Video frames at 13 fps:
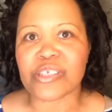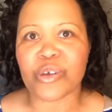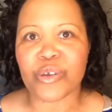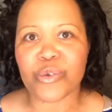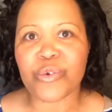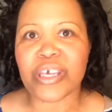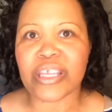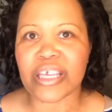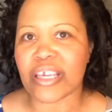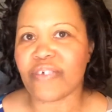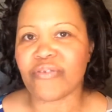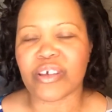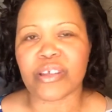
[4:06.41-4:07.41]
So you can
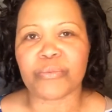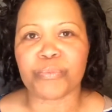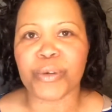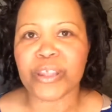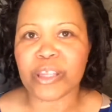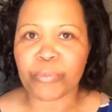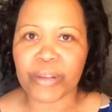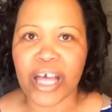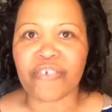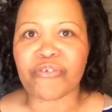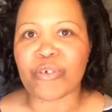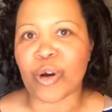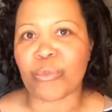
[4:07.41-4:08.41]
even put the
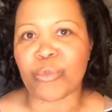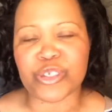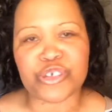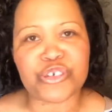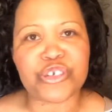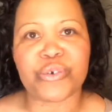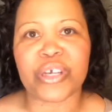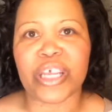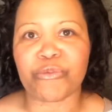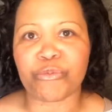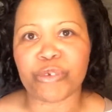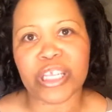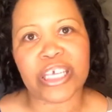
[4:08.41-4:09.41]
platform, what you're doing,
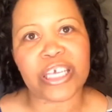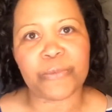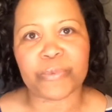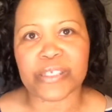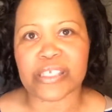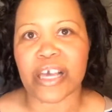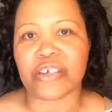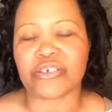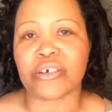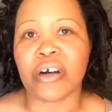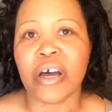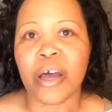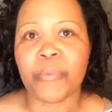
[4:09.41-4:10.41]
and really keep a
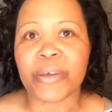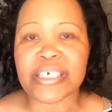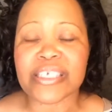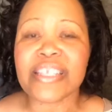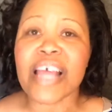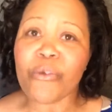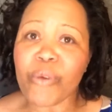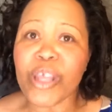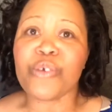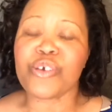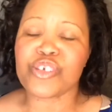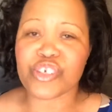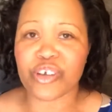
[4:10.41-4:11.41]
schedule because in that way
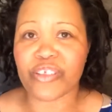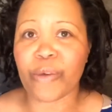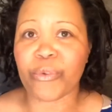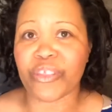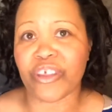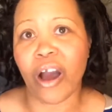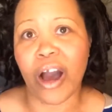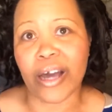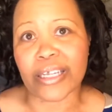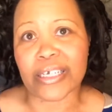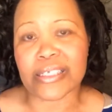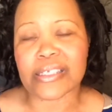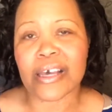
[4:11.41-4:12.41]
you can share that with your
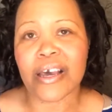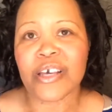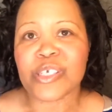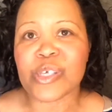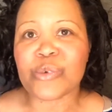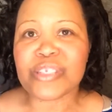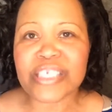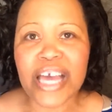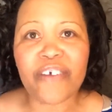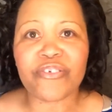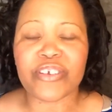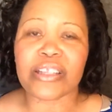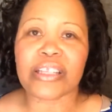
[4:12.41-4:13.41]
audience. So
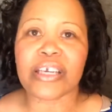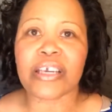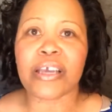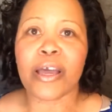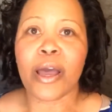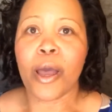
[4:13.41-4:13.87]
definitely